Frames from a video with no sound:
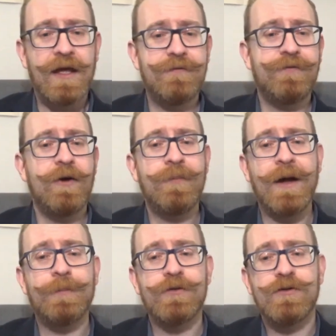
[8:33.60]
If I'm
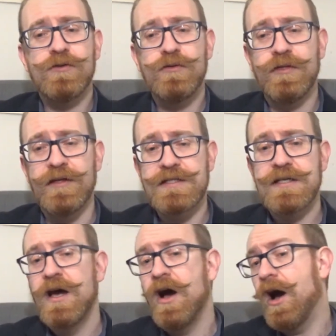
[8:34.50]
able to do
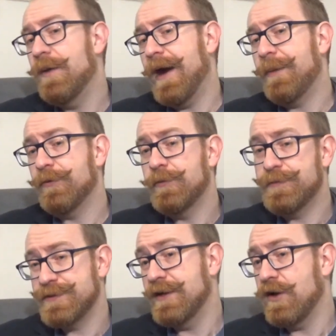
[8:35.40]
this, I'm able to
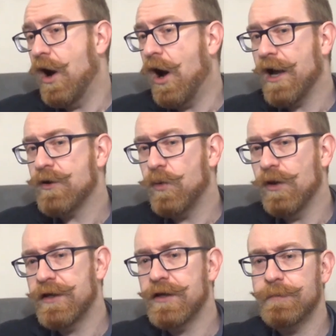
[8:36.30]
present a high
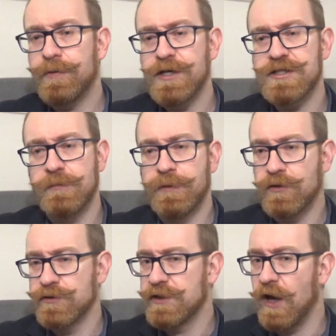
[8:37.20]
quality impression
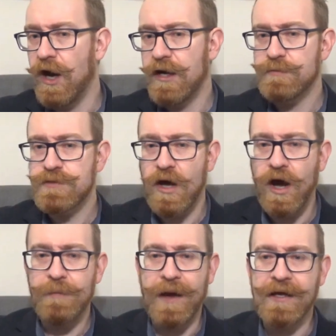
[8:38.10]
because the items
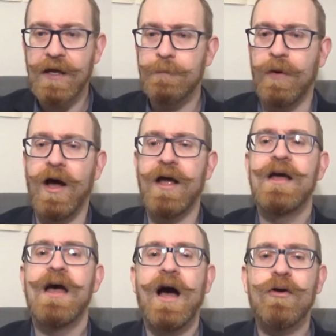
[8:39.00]
I make and buy
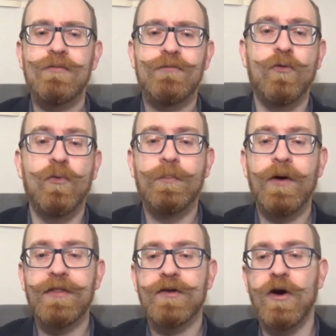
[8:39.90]
are informed
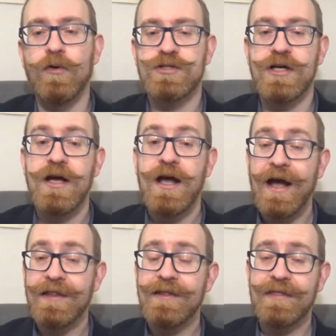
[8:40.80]
by the culture
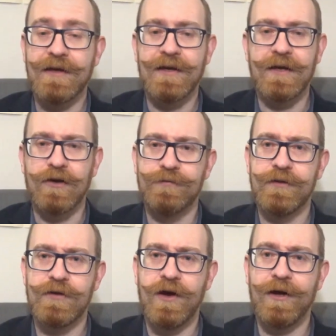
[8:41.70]
and the thinking of
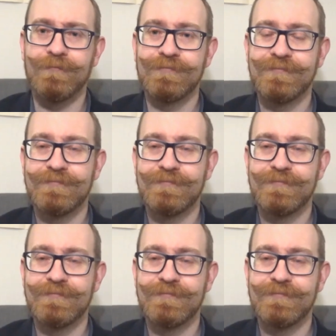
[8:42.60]
the time.